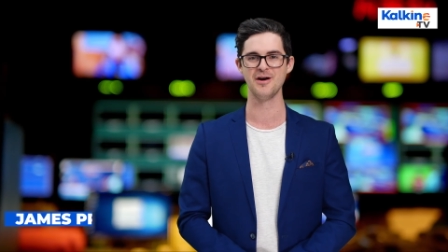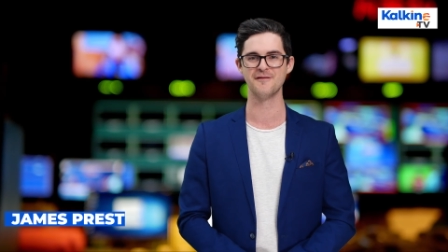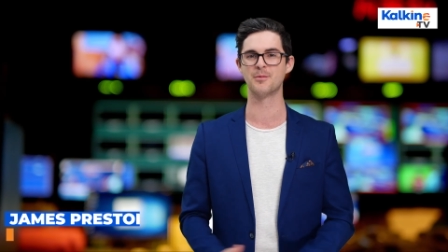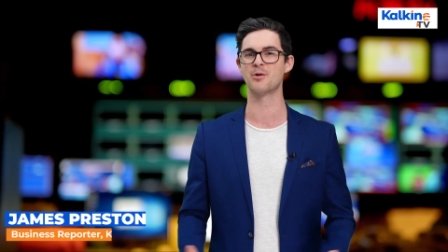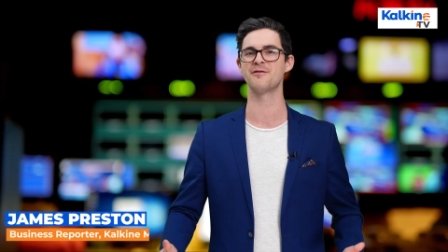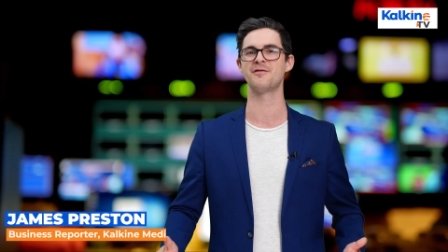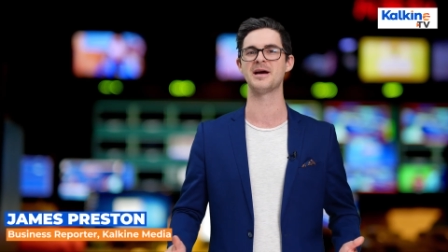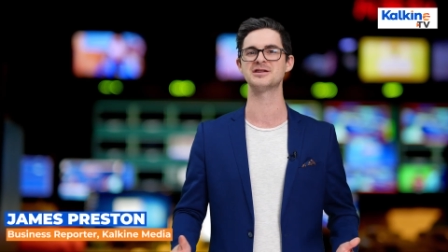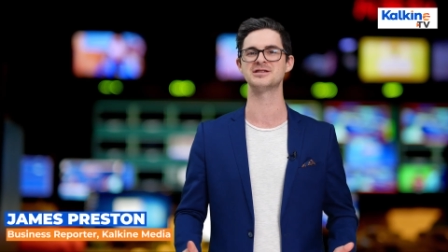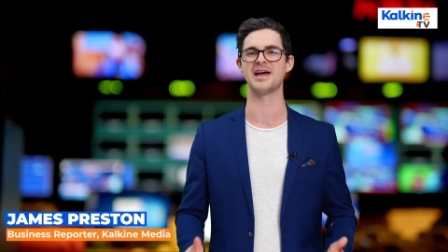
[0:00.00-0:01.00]
For more
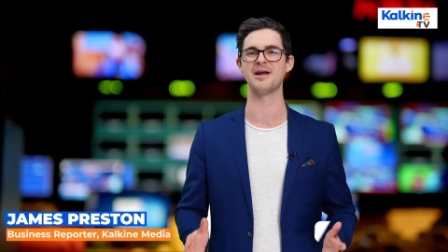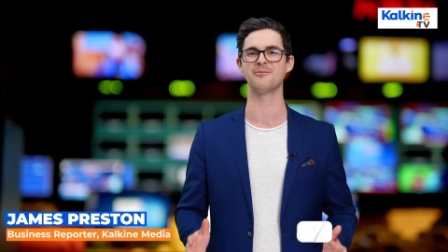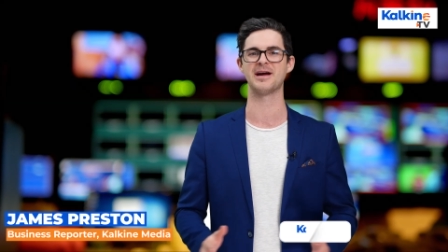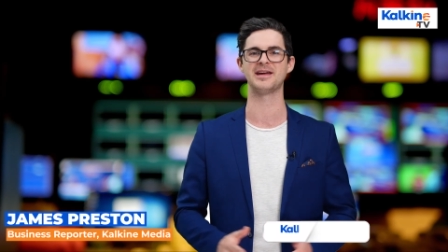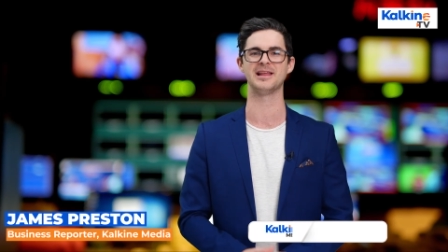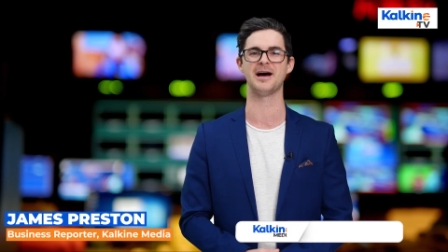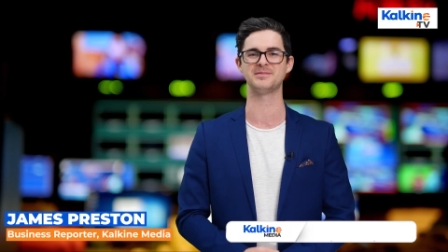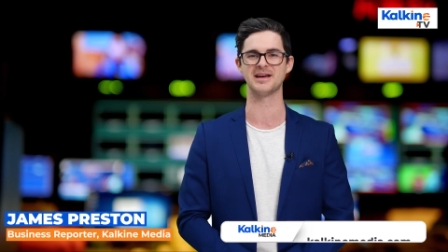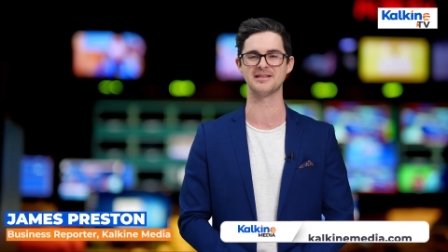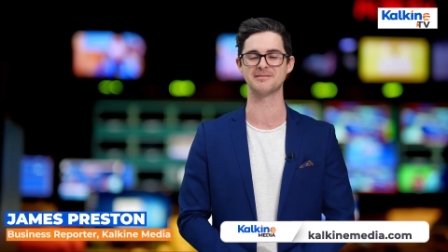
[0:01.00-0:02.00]
information and regular
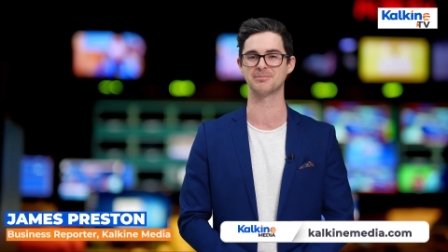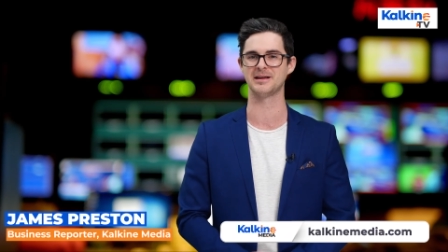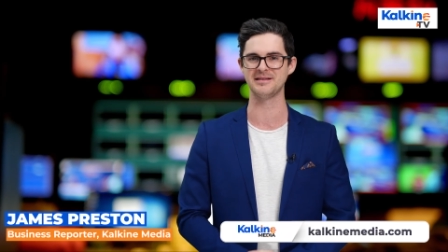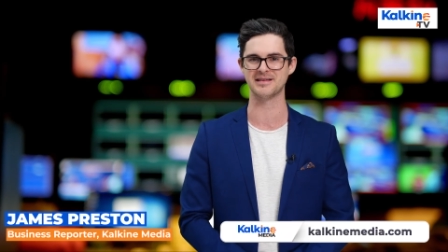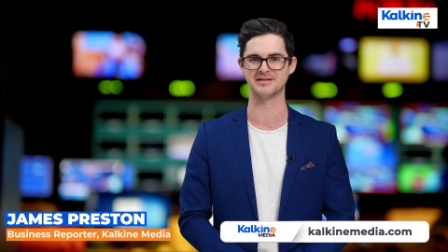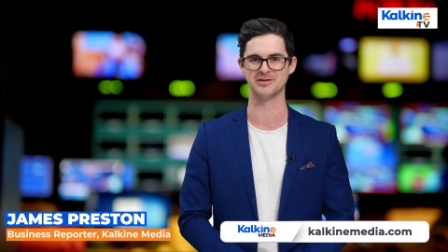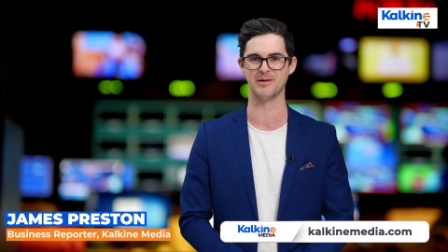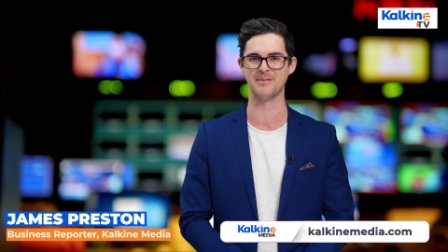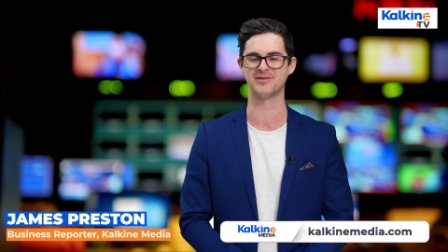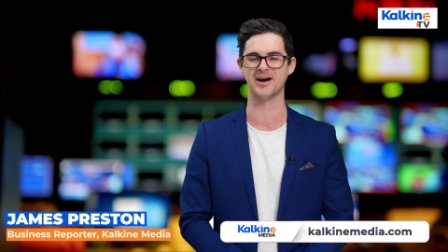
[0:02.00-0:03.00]
updates, please head to the
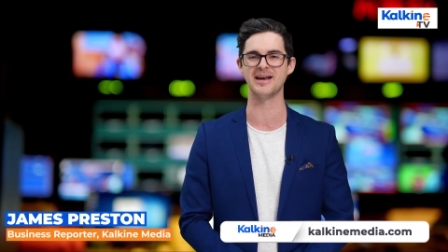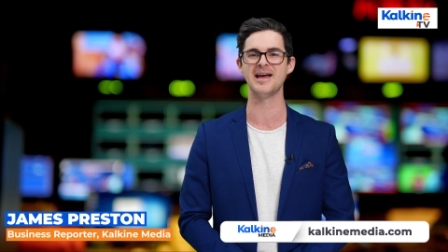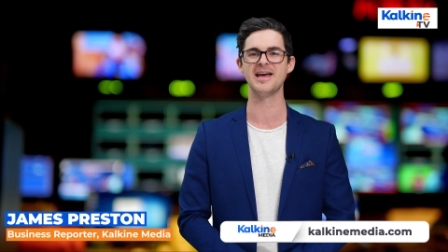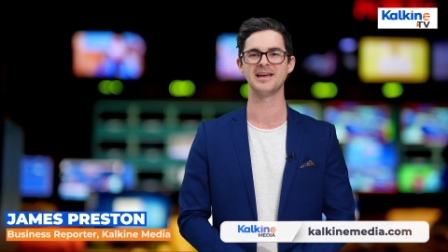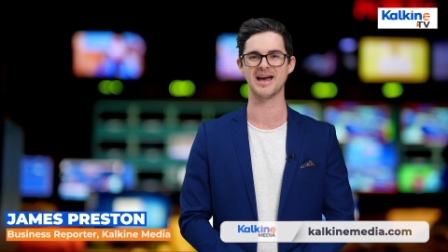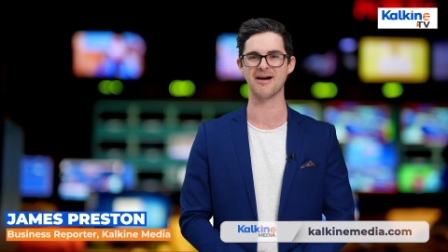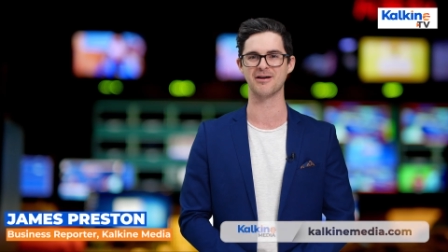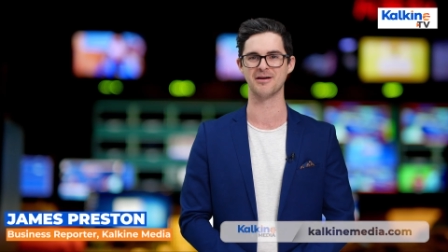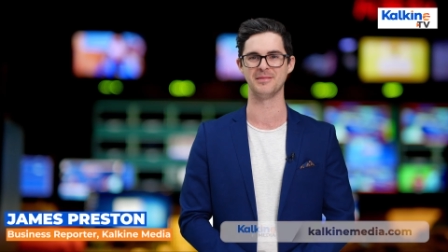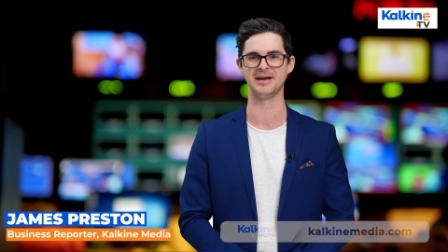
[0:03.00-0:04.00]
website
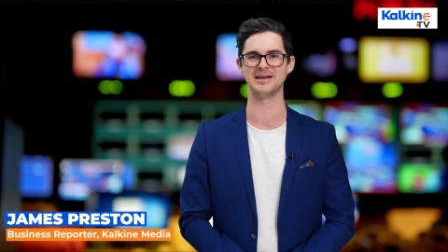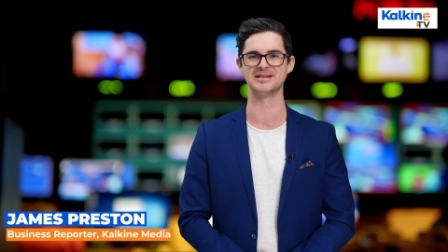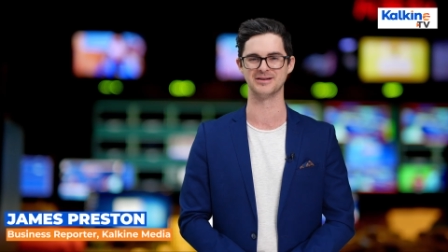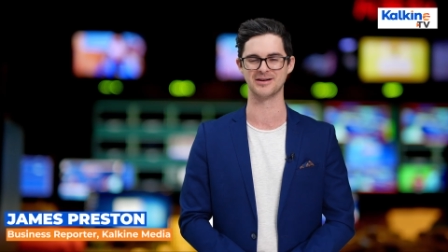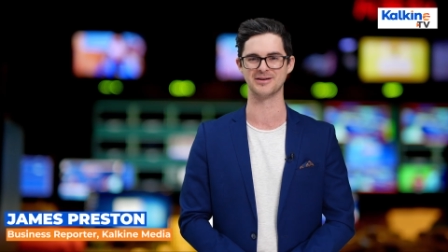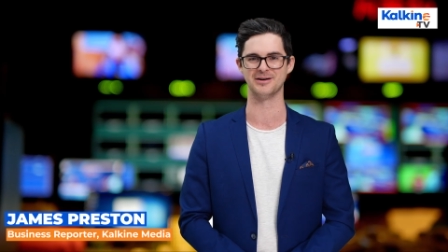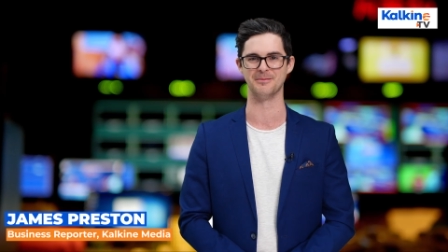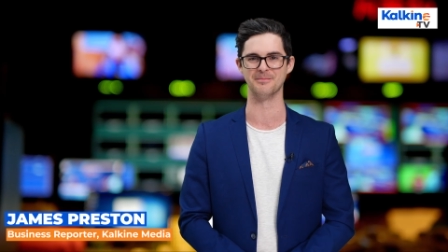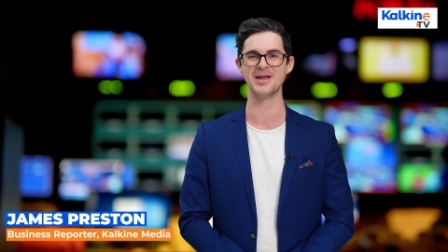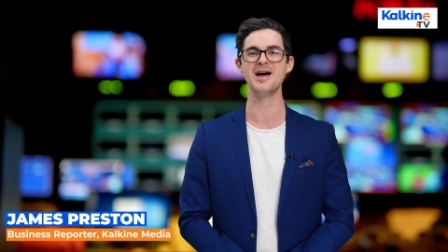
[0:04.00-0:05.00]

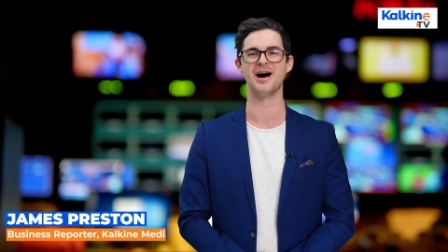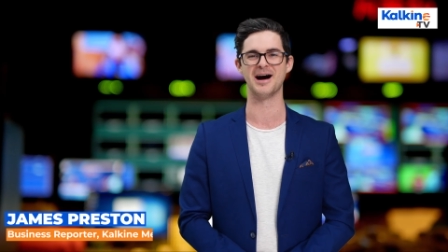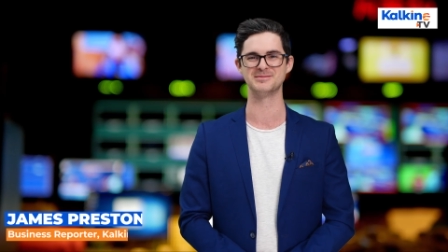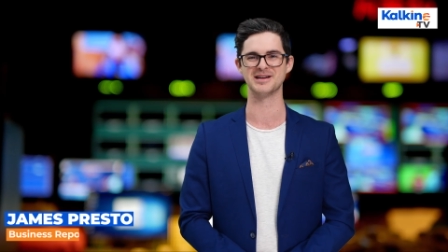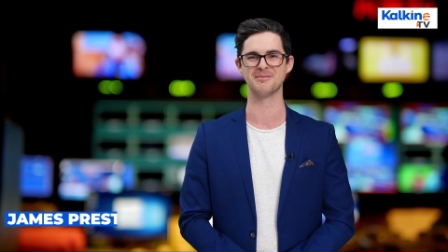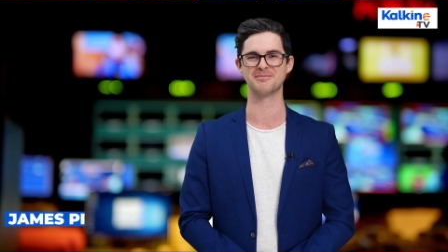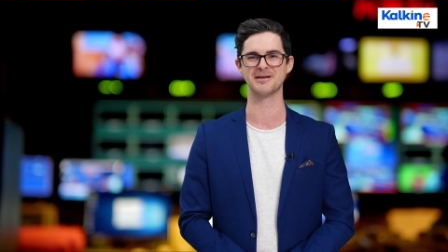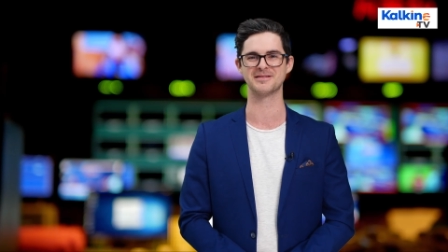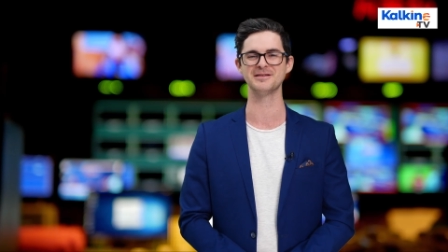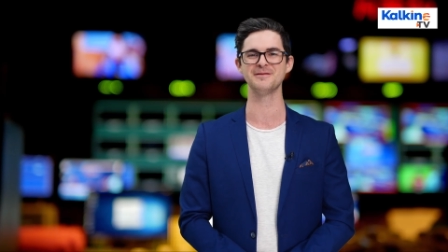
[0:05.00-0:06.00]
kalkinemedia.com. I'm James
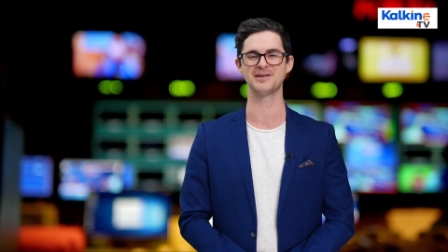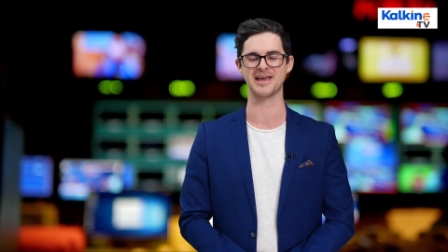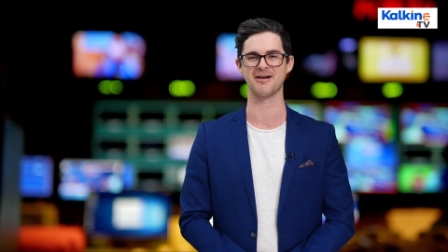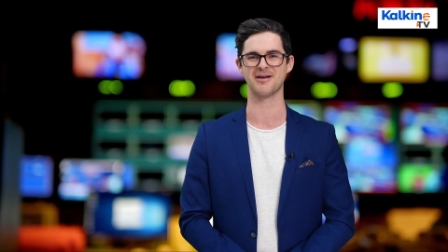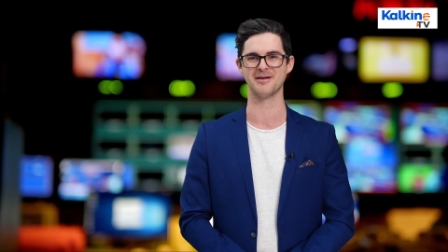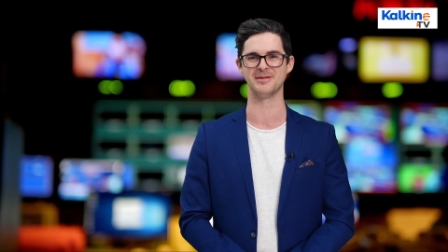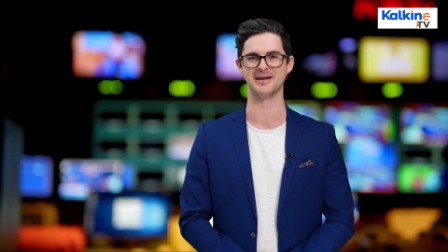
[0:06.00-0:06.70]
Preston for Kalkine